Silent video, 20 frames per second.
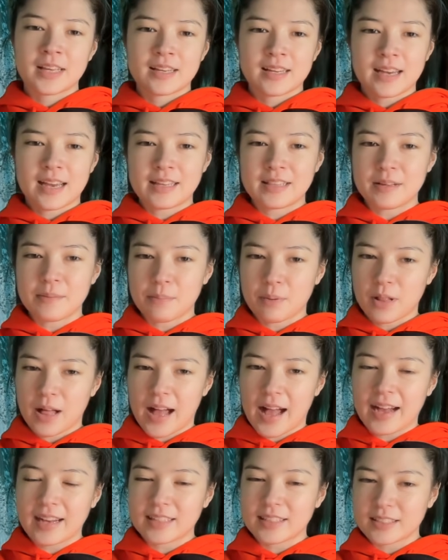And the
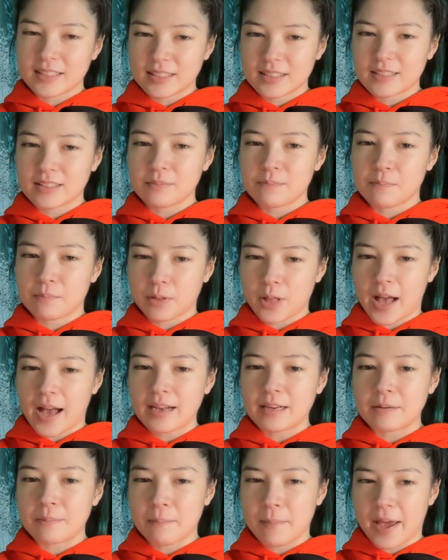black
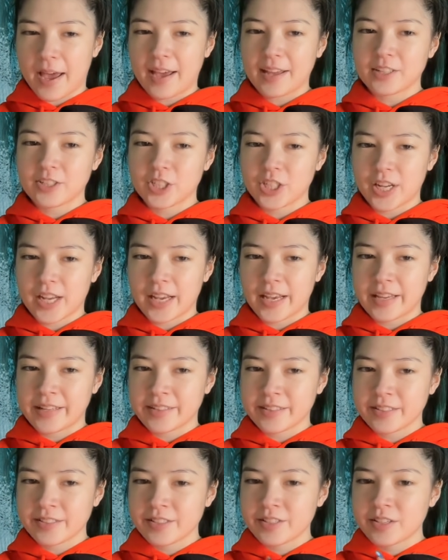matte
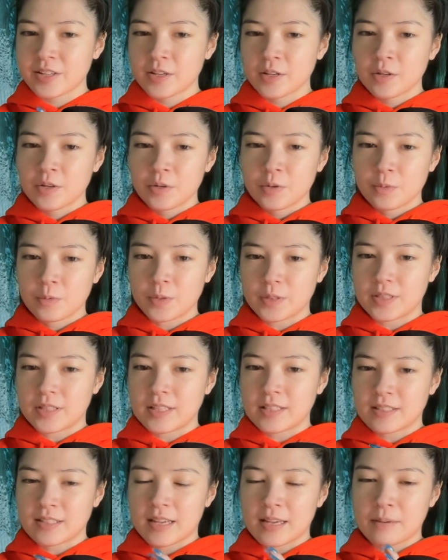chains with
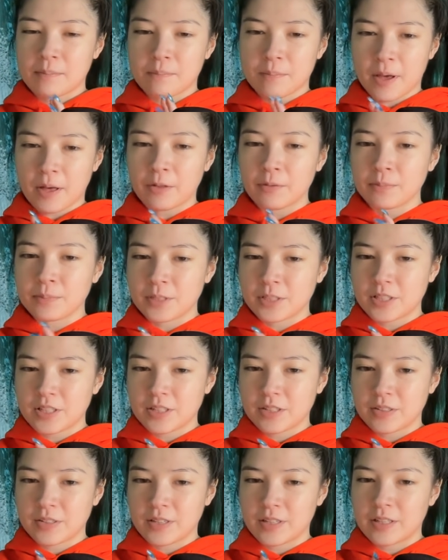these like belt
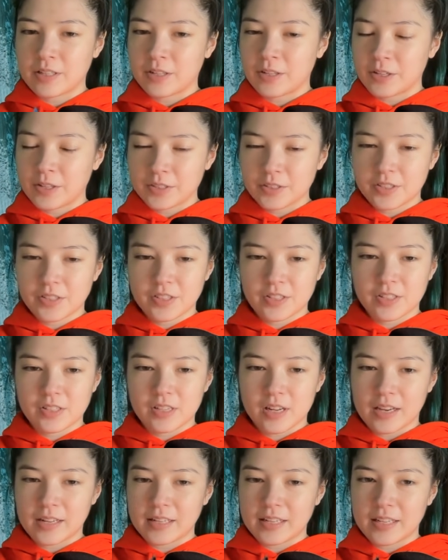material
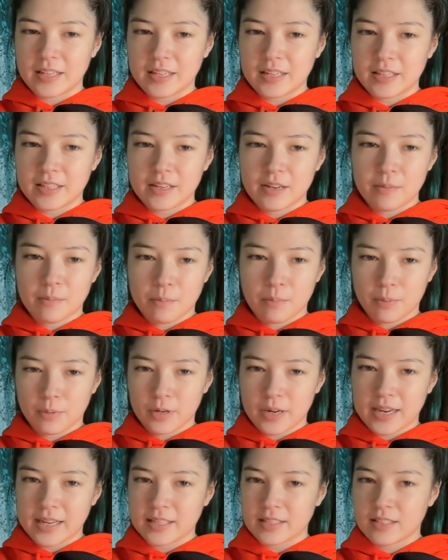studded
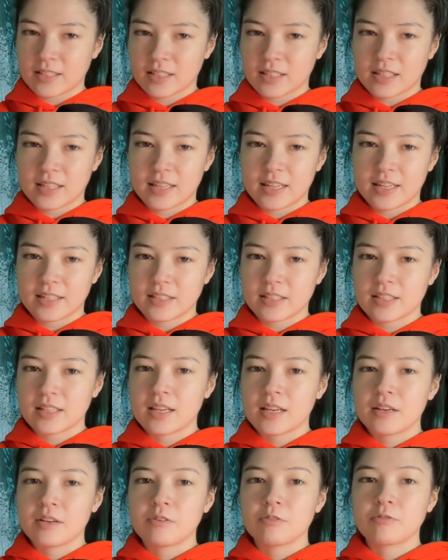bracelets.
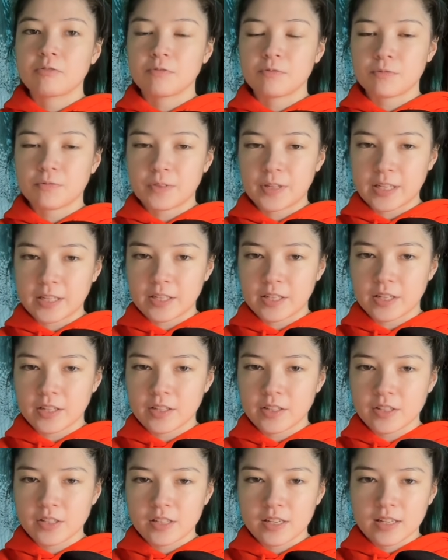
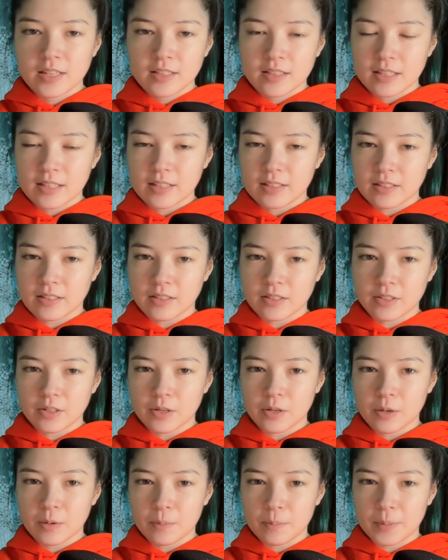Fierce. these
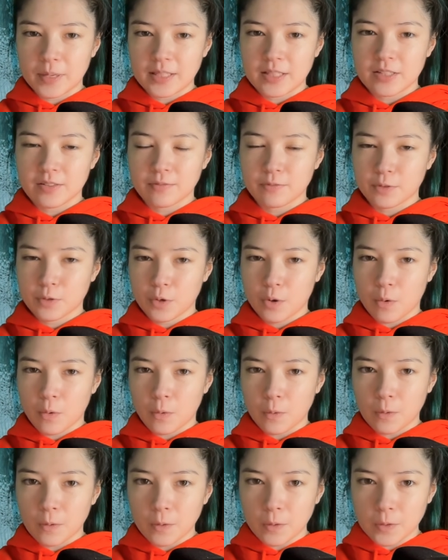little bits of
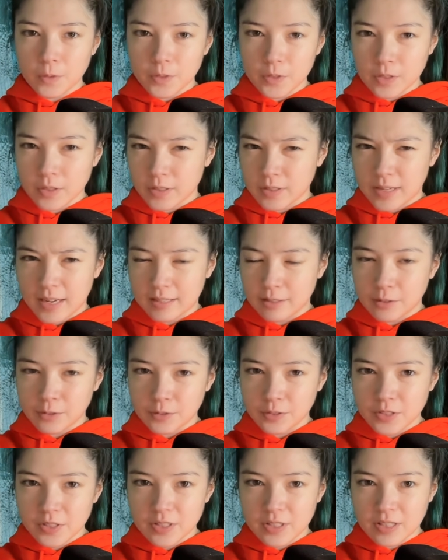gold, or not
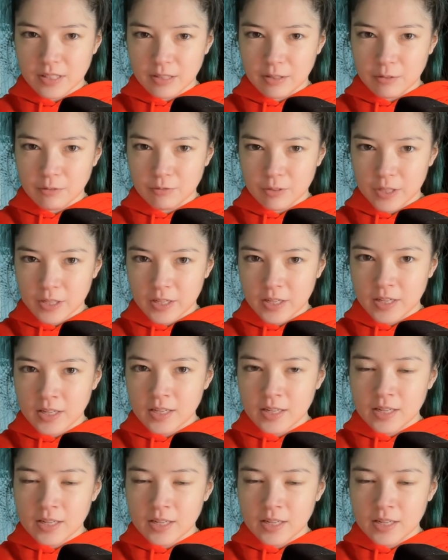gold, silver